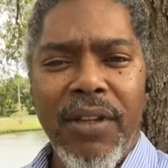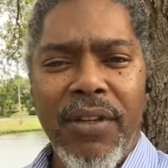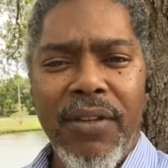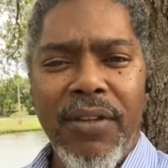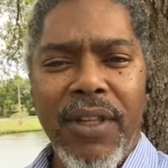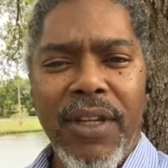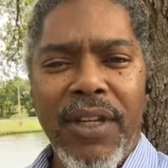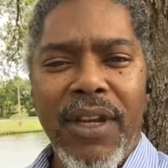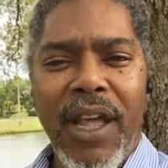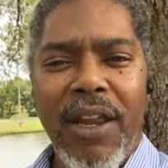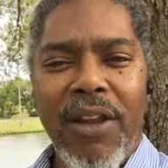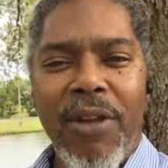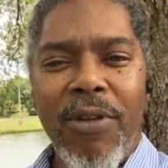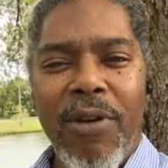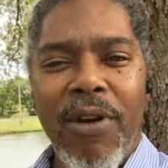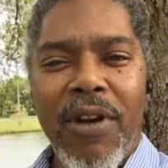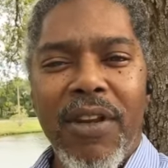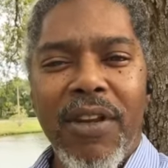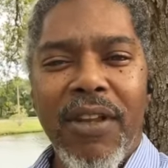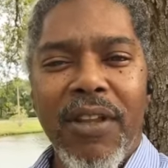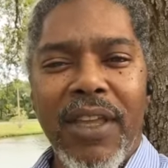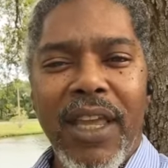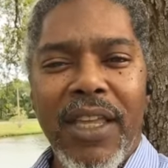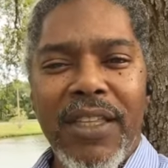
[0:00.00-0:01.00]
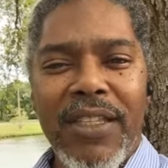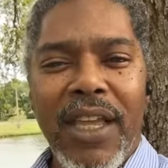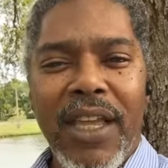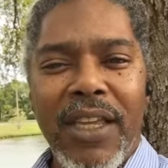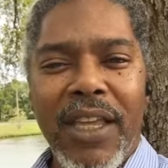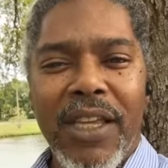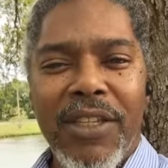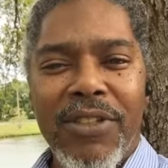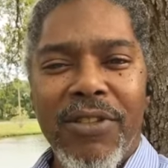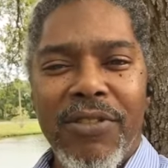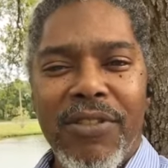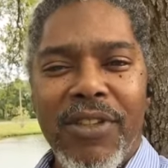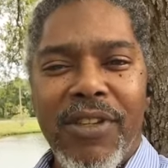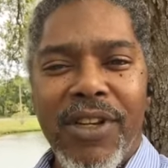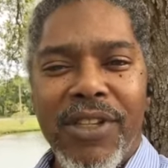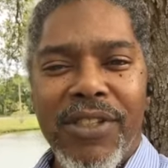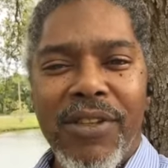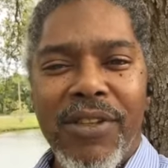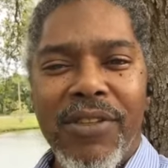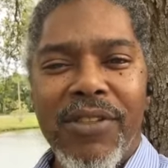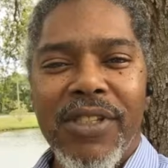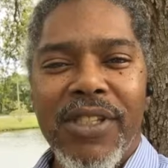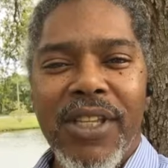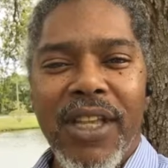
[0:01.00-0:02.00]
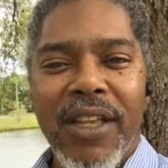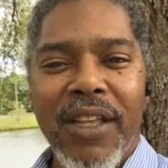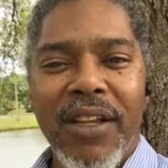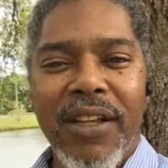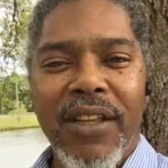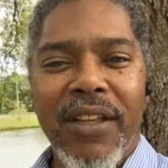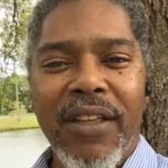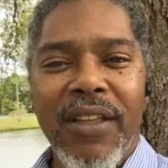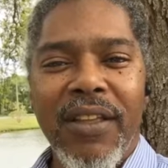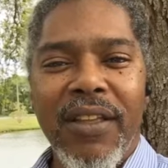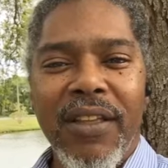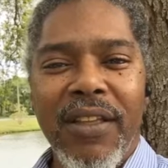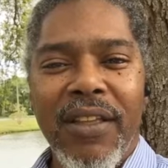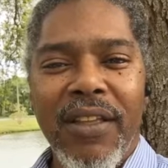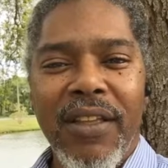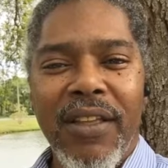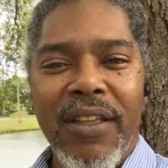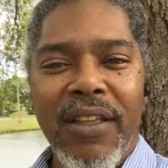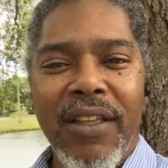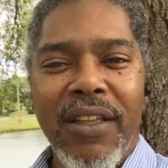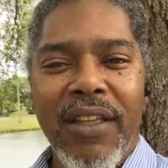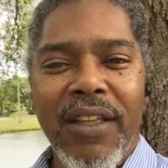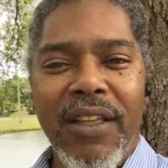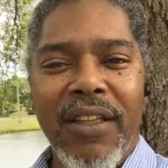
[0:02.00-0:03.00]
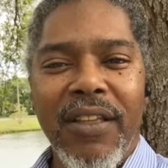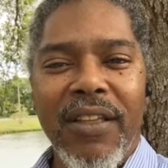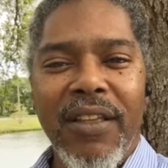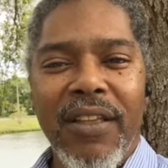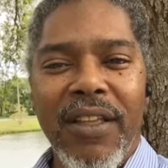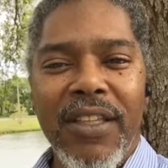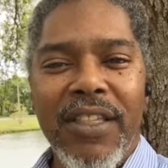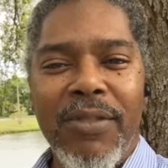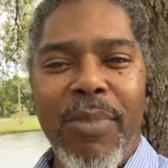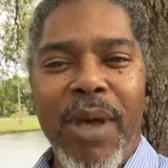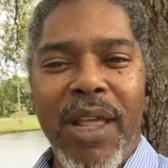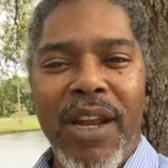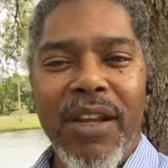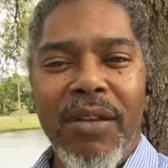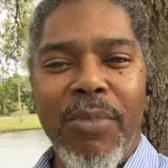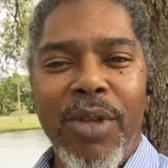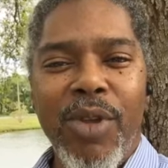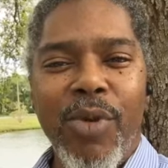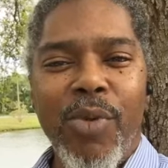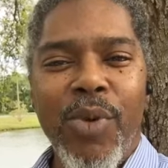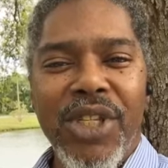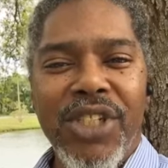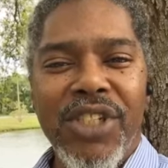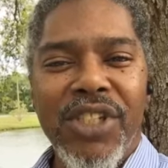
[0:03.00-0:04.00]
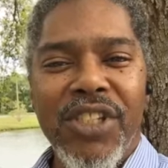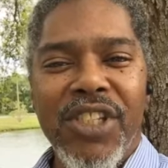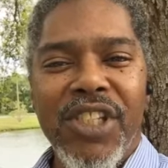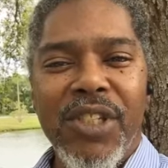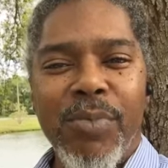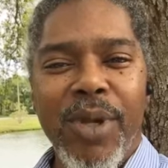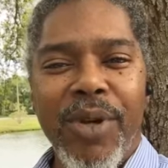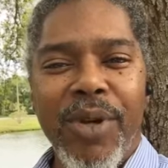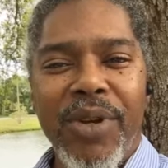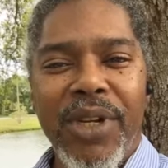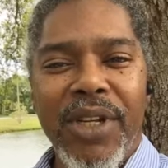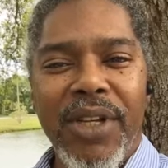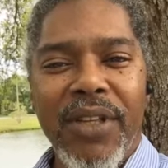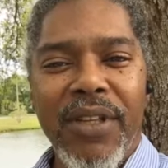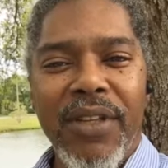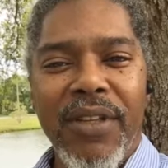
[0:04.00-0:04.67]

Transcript: Didn't our Lord Jesus Christ said, it's better to be rich in spirit.